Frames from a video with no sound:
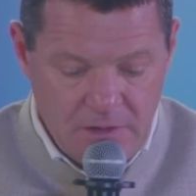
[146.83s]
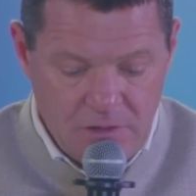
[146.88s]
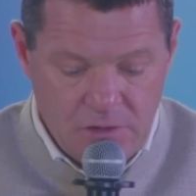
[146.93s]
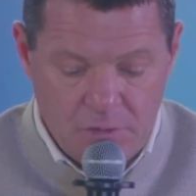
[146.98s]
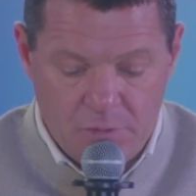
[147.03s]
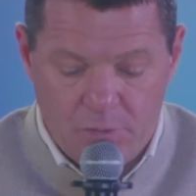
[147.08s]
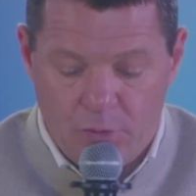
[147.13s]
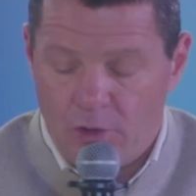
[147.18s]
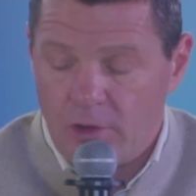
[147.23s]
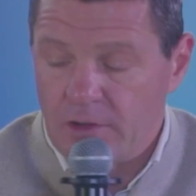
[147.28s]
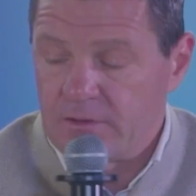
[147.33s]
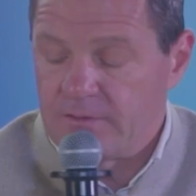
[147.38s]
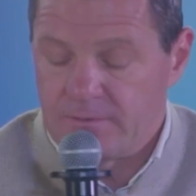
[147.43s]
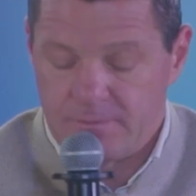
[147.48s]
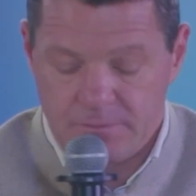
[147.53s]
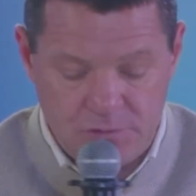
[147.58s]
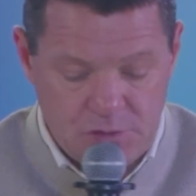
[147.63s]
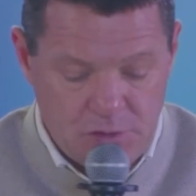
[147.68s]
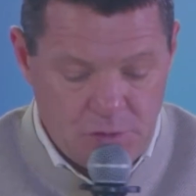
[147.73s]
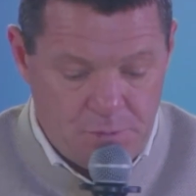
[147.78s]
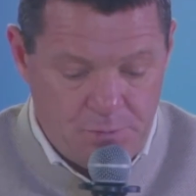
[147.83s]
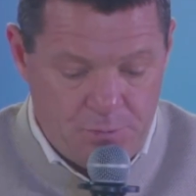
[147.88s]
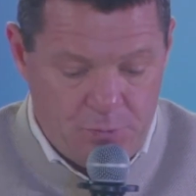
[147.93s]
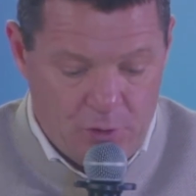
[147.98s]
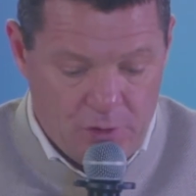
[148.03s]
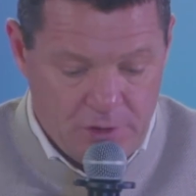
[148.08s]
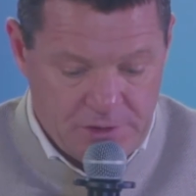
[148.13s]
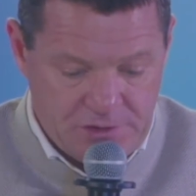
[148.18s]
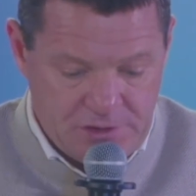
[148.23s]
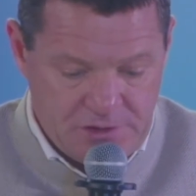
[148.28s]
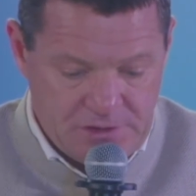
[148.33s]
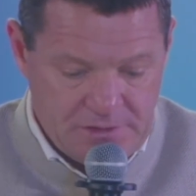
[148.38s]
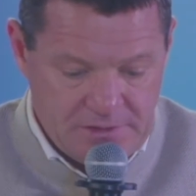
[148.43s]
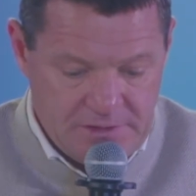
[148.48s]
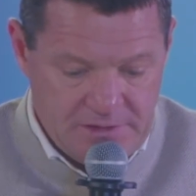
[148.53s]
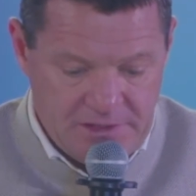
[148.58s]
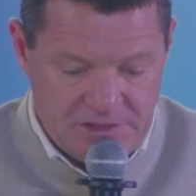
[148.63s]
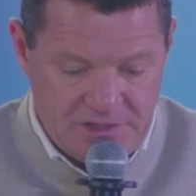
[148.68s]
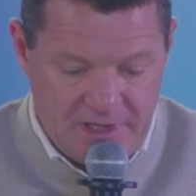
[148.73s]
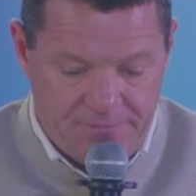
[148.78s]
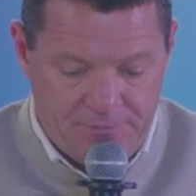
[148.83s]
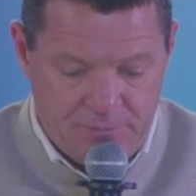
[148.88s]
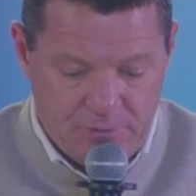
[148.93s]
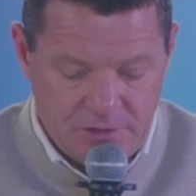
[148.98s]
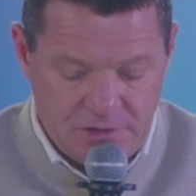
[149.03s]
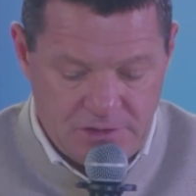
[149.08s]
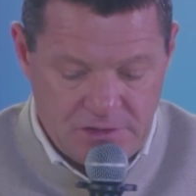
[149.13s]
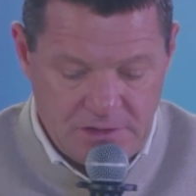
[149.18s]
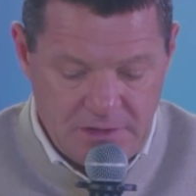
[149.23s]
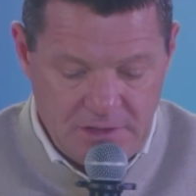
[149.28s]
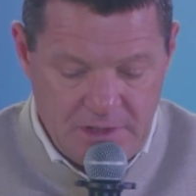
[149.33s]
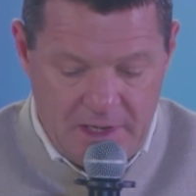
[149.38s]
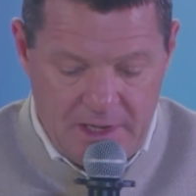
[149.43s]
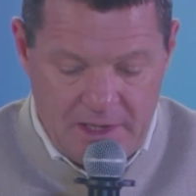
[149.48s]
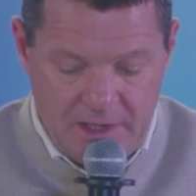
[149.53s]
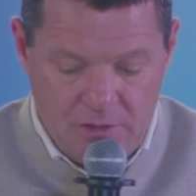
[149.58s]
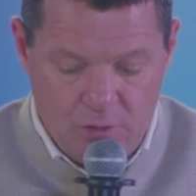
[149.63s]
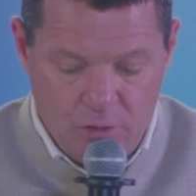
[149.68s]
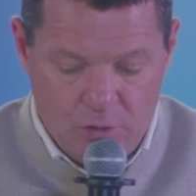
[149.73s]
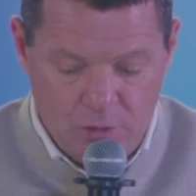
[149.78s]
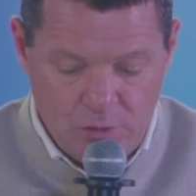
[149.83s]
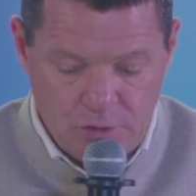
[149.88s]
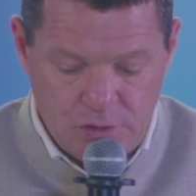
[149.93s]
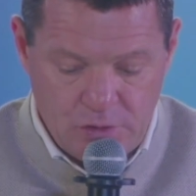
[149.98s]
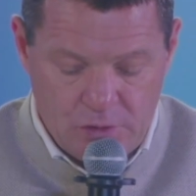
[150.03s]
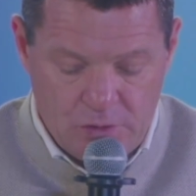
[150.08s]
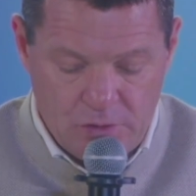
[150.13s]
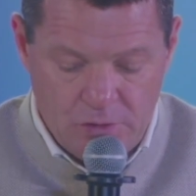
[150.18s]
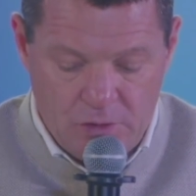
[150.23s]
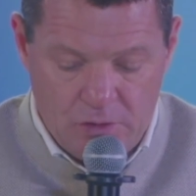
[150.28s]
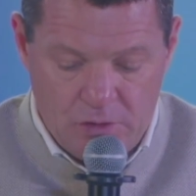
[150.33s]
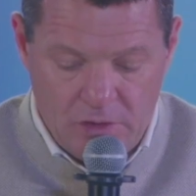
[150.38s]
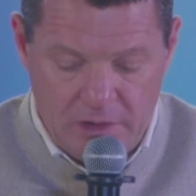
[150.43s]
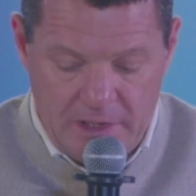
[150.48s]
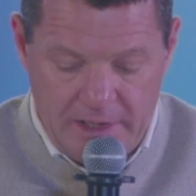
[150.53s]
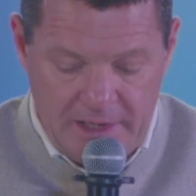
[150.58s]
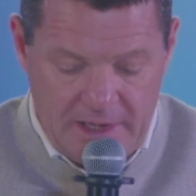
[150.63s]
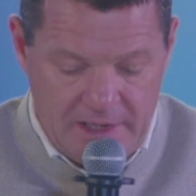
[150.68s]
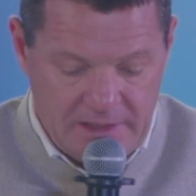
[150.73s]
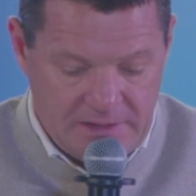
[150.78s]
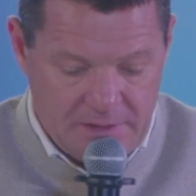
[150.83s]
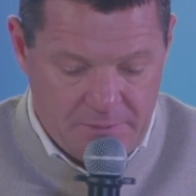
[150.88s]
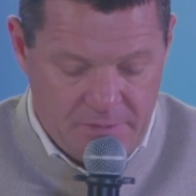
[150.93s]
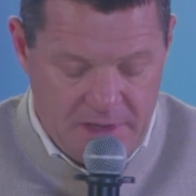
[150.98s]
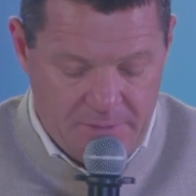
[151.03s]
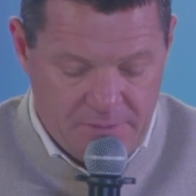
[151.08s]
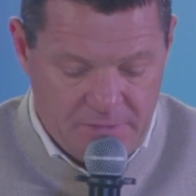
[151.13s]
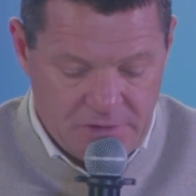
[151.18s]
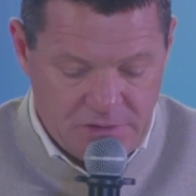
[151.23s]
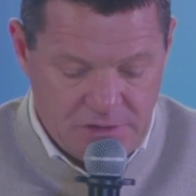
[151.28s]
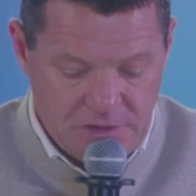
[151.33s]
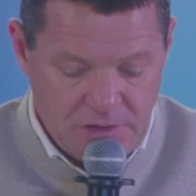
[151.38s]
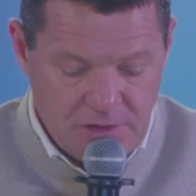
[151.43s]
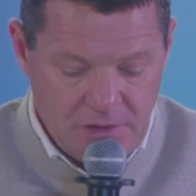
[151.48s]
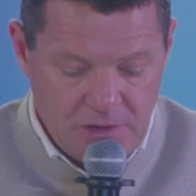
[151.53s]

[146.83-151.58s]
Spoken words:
The board supports these efforts and calls on all IATA members